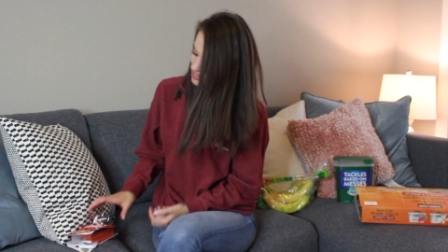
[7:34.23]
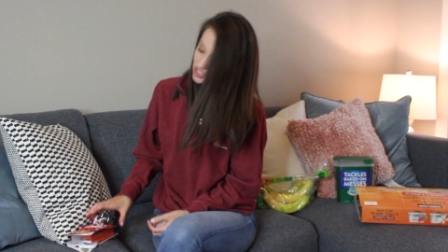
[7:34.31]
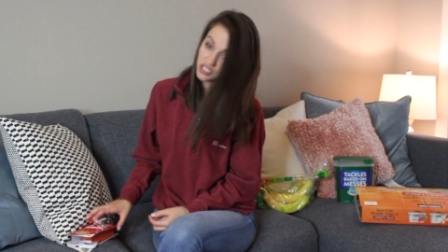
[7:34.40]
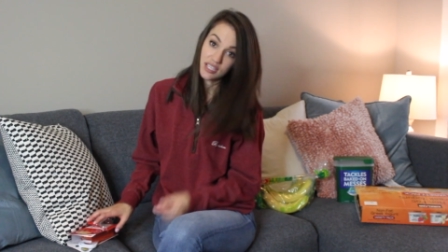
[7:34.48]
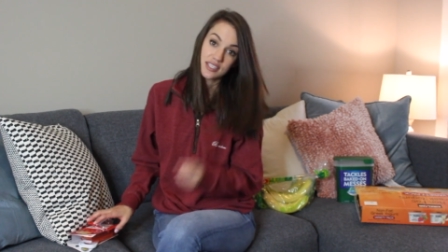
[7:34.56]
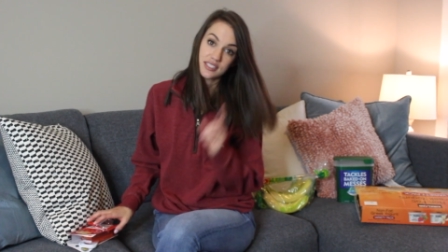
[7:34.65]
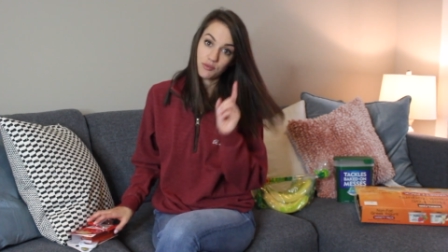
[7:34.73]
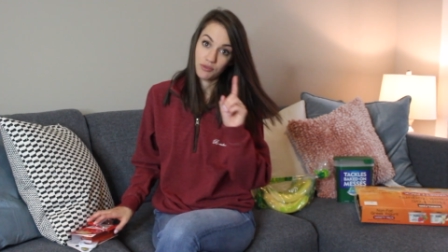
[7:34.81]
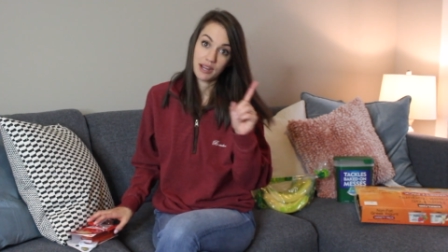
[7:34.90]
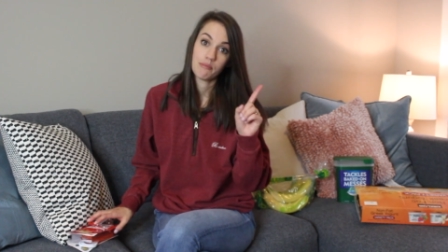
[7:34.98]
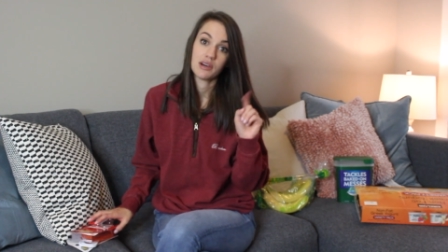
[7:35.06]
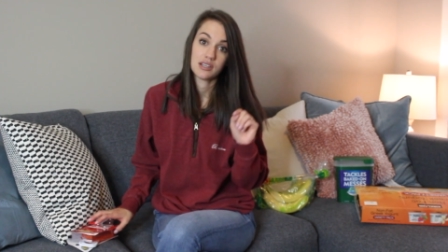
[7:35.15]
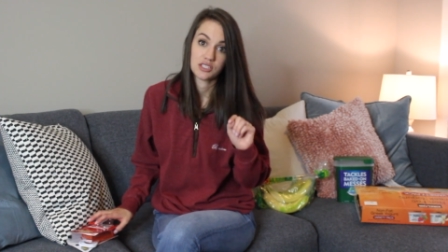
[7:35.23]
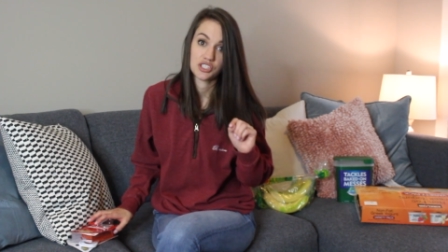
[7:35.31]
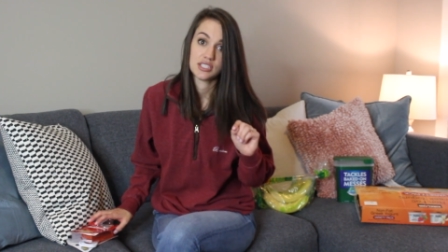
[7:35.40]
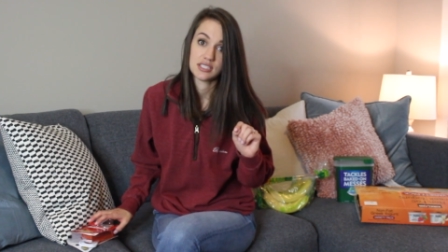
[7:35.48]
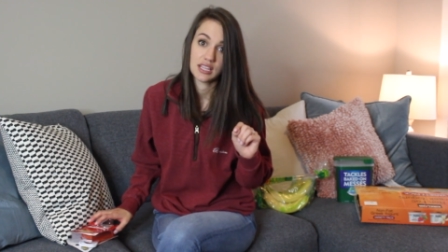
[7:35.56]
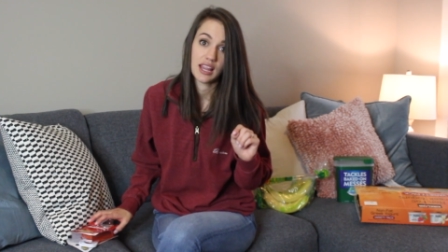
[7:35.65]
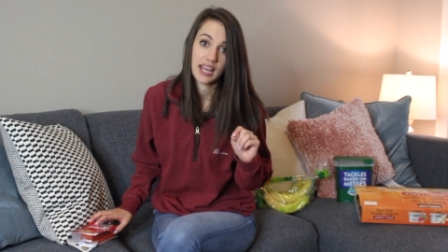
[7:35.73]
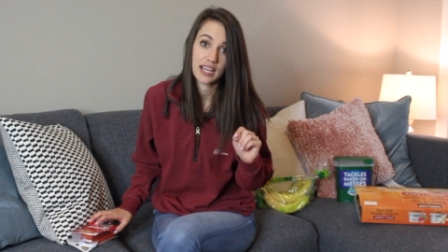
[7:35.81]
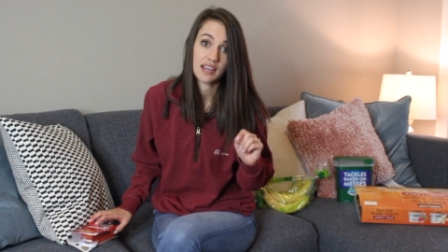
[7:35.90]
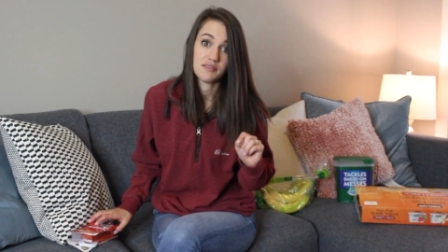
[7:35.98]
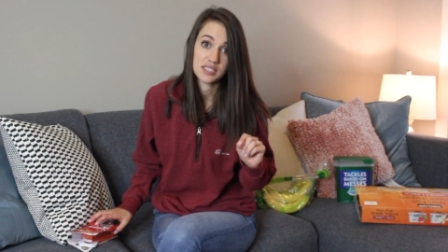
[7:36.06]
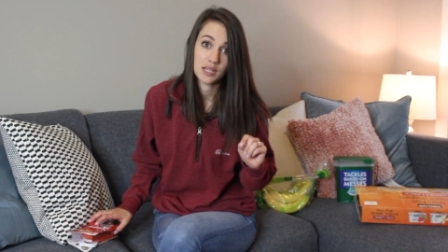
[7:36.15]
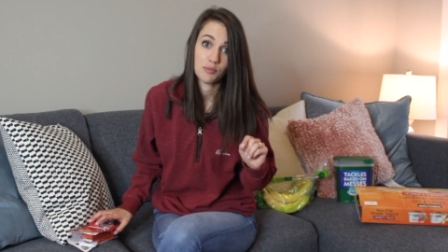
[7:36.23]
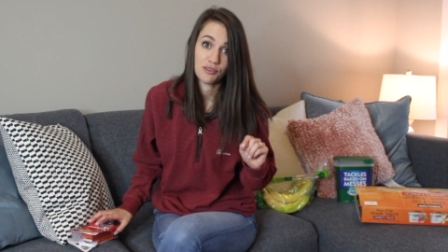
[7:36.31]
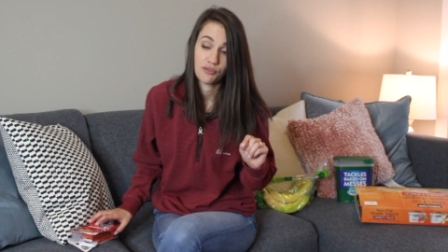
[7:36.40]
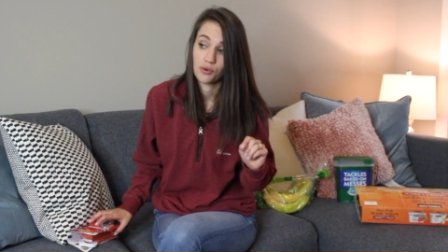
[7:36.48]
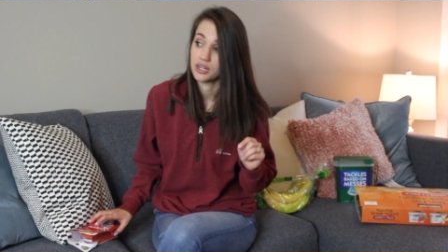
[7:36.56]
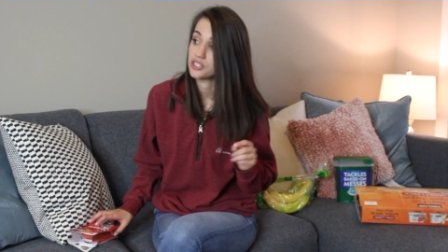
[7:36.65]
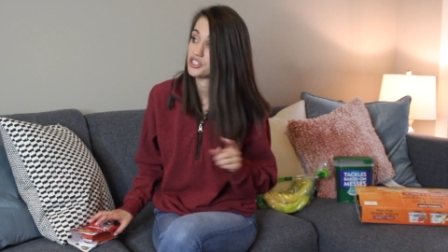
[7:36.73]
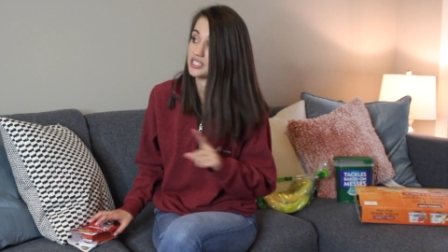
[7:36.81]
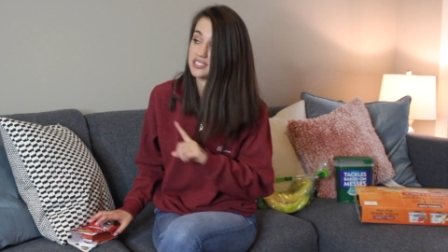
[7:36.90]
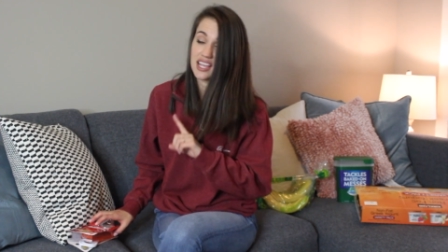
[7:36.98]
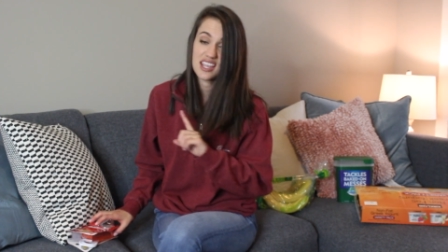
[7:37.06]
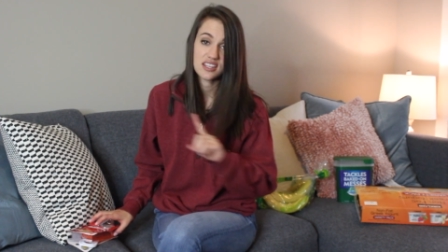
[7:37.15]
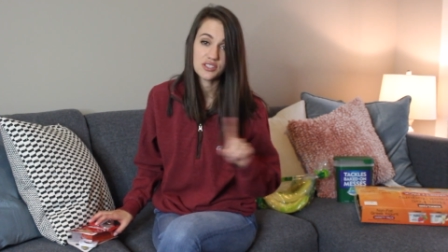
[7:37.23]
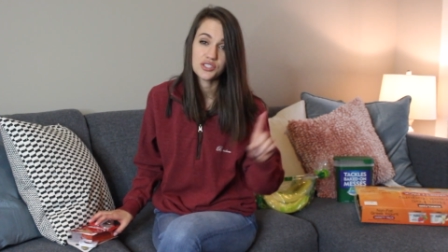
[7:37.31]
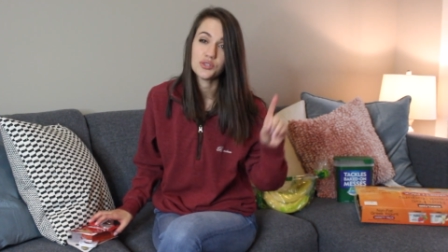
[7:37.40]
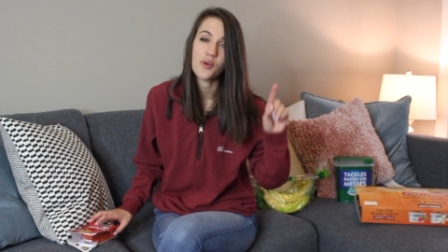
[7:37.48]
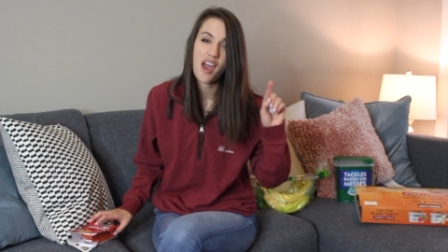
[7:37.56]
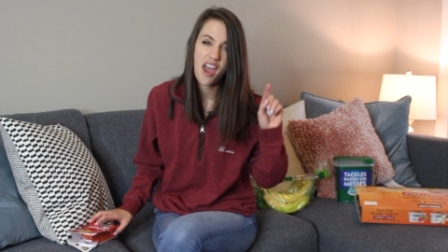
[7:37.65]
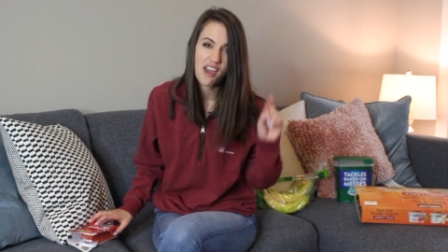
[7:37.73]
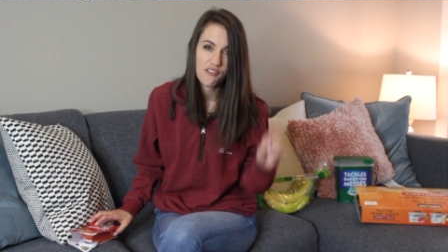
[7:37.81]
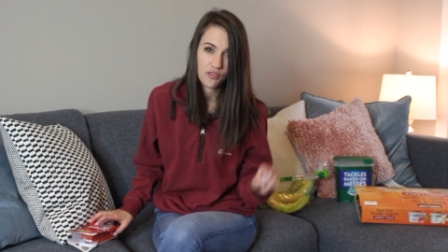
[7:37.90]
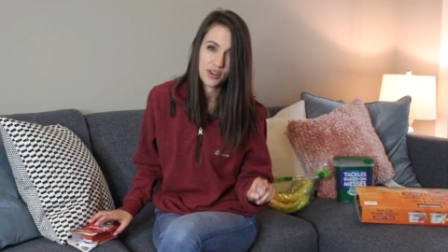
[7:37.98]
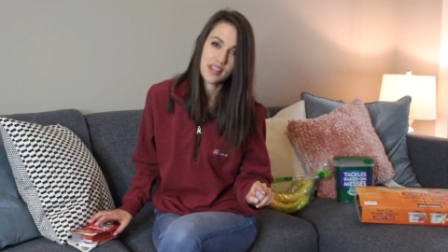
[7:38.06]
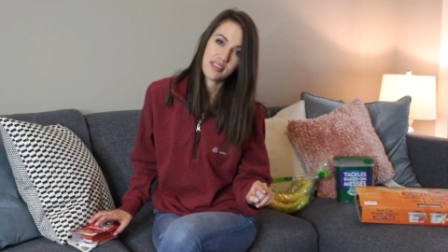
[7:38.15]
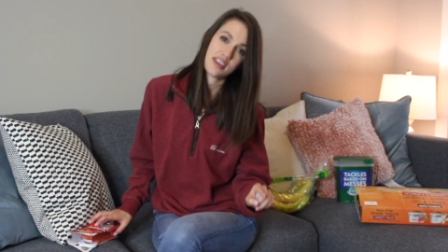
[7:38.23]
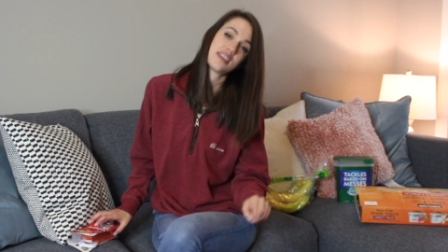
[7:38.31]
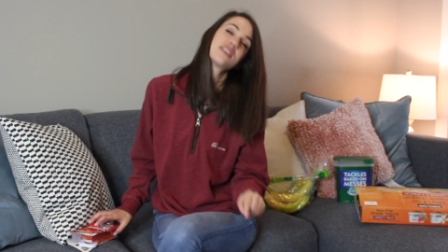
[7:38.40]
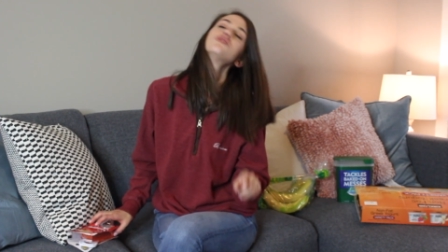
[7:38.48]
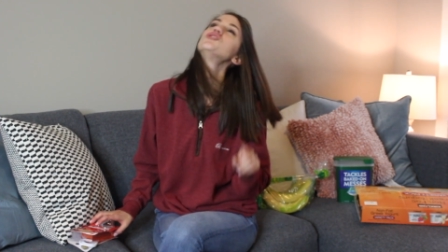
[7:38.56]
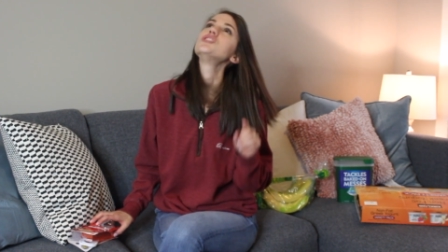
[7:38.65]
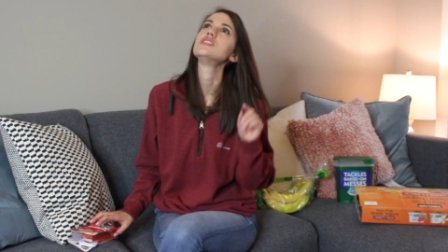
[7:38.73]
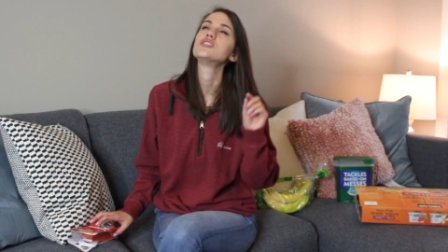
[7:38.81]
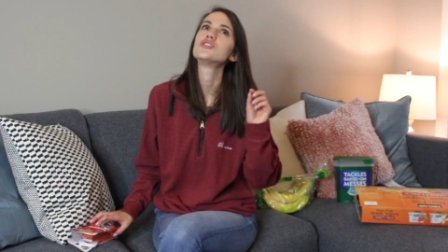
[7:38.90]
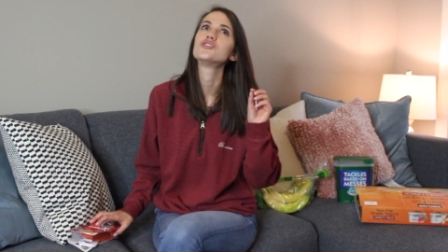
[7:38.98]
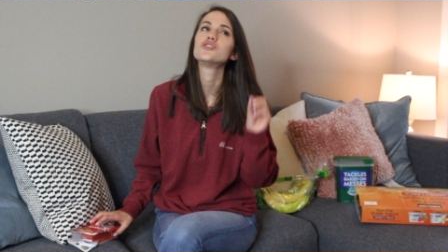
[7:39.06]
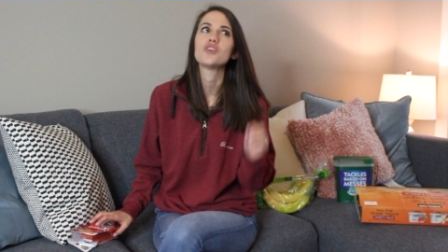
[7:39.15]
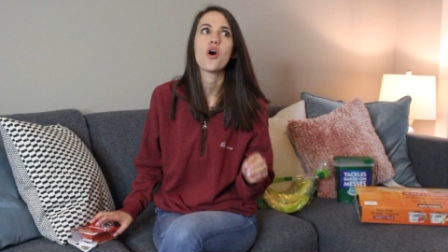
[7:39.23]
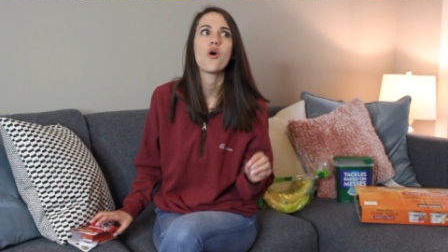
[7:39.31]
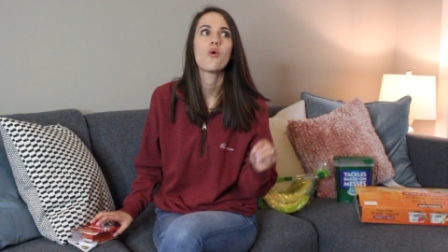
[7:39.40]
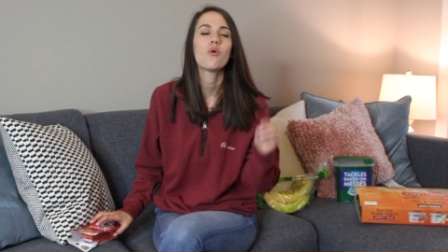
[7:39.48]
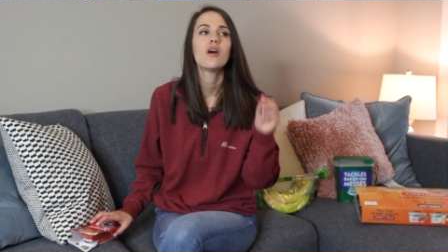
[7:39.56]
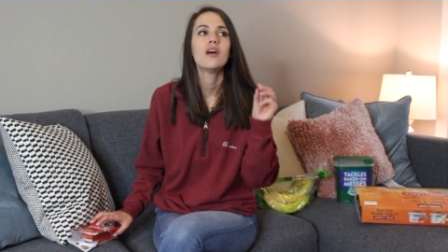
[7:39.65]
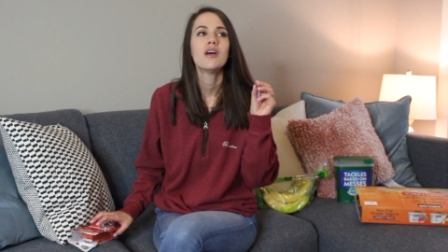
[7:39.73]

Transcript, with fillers: She is rambunctious, like I've said before. She's into everything, and she is so